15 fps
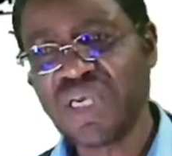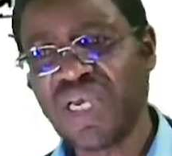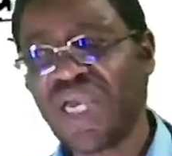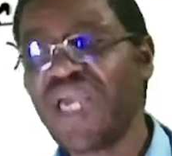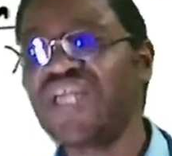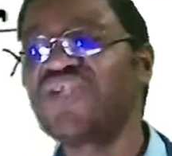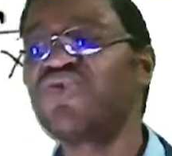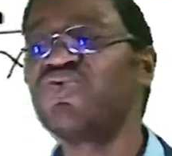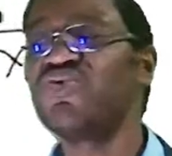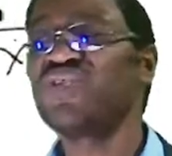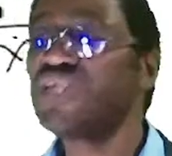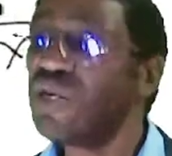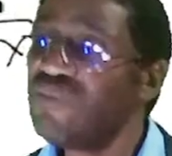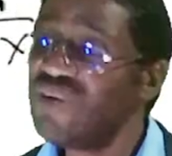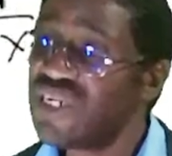and you
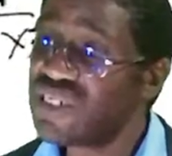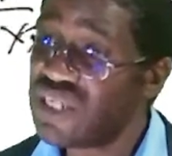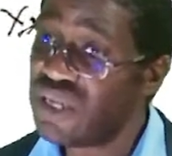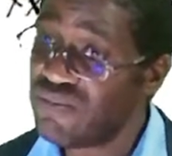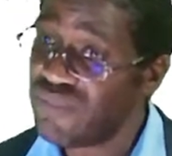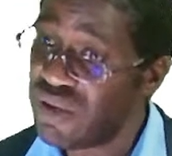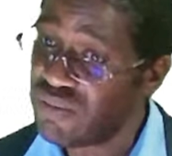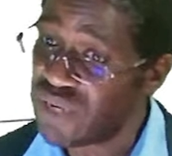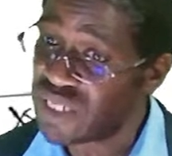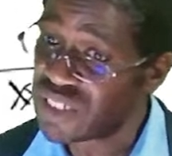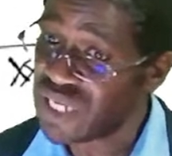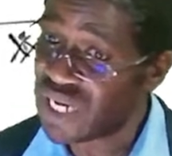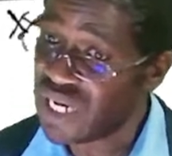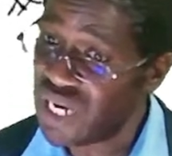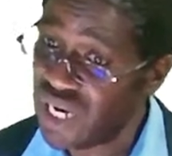debit the members'
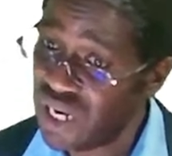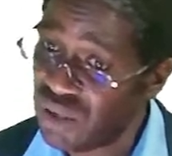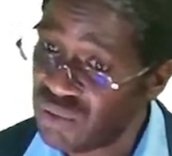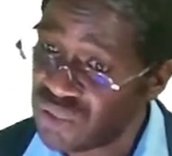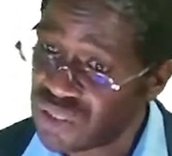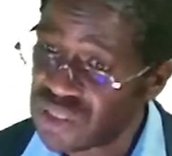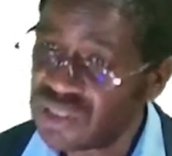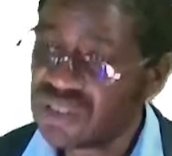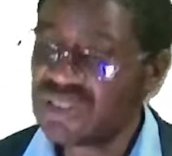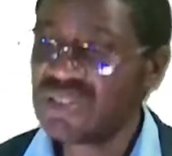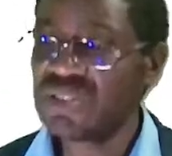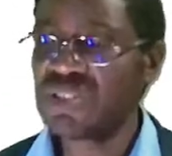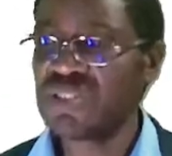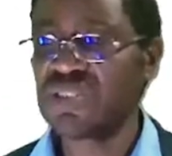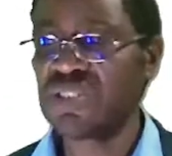account,
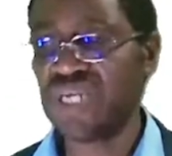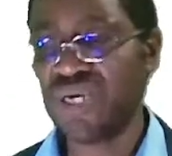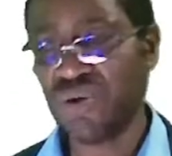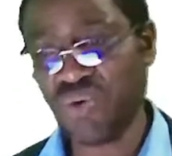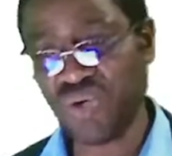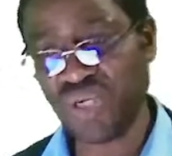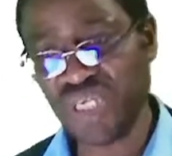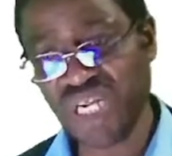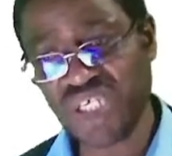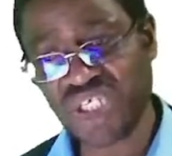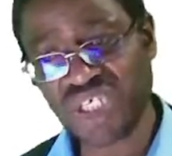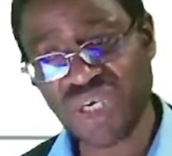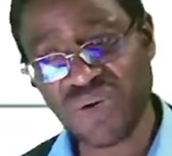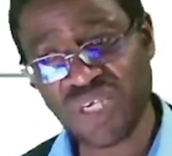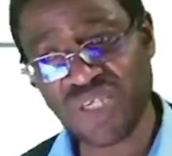the ordinary
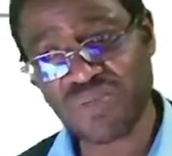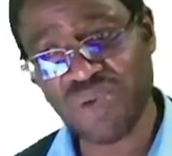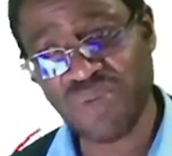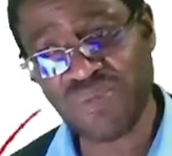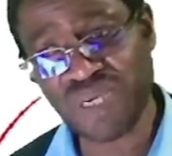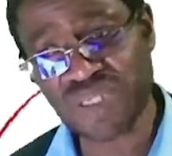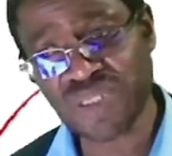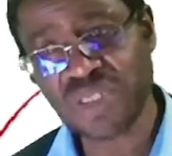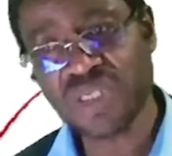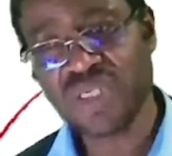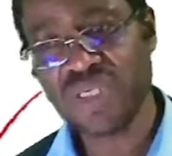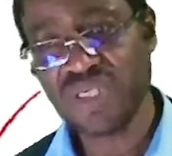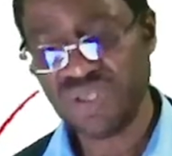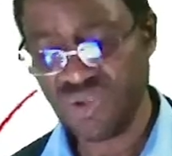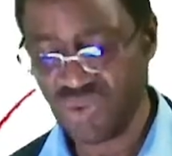shareholders members.
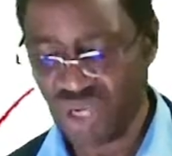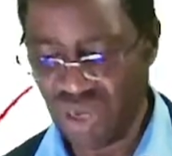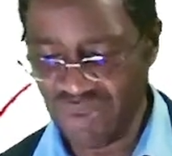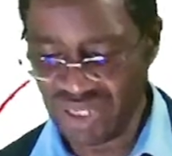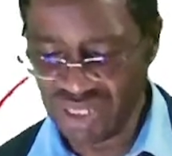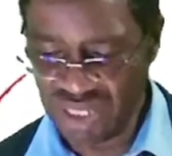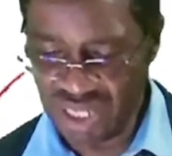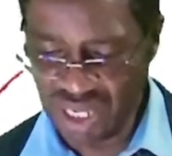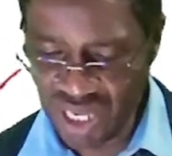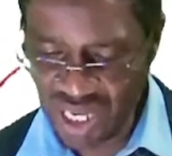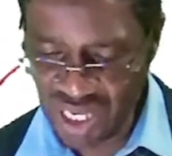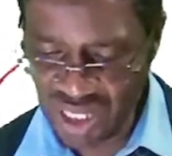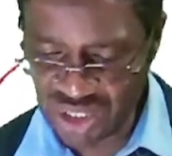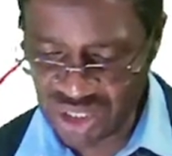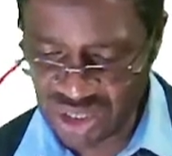You come and see your
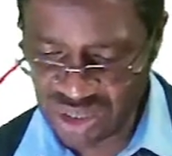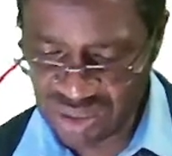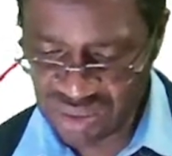cash.